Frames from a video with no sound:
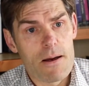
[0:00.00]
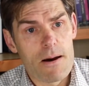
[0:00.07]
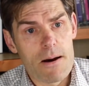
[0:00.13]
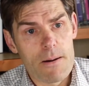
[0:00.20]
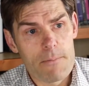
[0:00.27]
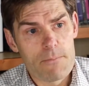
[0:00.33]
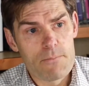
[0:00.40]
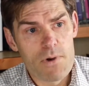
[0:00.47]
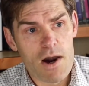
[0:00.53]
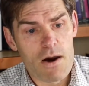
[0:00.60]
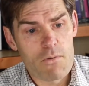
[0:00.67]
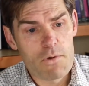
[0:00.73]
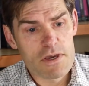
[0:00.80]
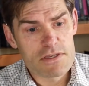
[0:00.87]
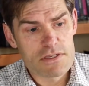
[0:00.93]

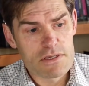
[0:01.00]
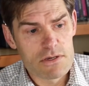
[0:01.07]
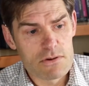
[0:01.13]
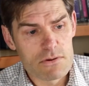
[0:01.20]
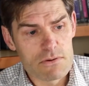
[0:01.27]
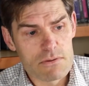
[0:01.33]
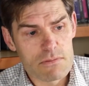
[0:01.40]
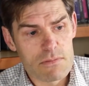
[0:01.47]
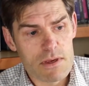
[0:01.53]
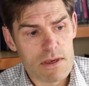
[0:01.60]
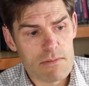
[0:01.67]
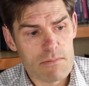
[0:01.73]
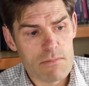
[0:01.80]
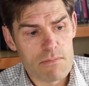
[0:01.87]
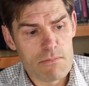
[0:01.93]
But we're still
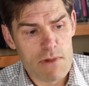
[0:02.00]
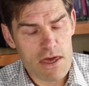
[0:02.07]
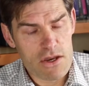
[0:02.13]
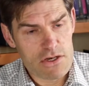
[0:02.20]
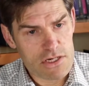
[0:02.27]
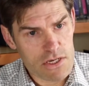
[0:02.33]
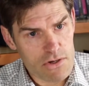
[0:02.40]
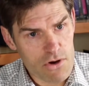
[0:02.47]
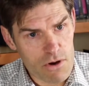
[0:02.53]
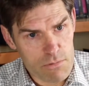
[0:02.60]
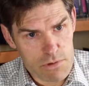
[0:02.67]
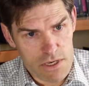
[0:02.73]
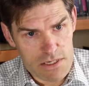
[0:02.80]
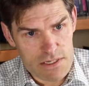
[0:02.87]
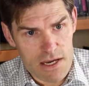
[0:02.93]
managing
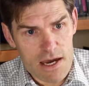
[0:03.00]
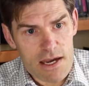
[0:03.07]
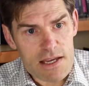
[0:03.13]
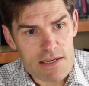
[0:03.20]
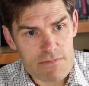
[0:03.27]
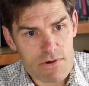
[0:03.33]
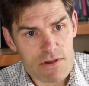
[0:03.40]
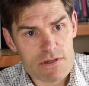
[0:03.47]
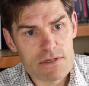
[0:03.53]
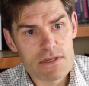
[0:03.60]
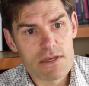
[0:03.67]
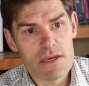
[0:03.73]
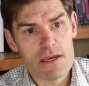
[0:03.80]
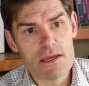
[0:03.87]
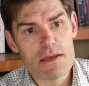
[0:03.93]
complex argument
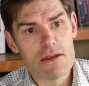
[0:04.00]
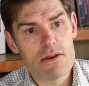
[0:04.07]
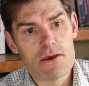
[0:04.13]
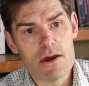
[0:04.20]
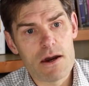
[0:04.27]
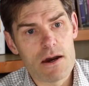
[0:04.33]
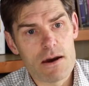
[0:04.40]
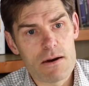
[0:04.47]
in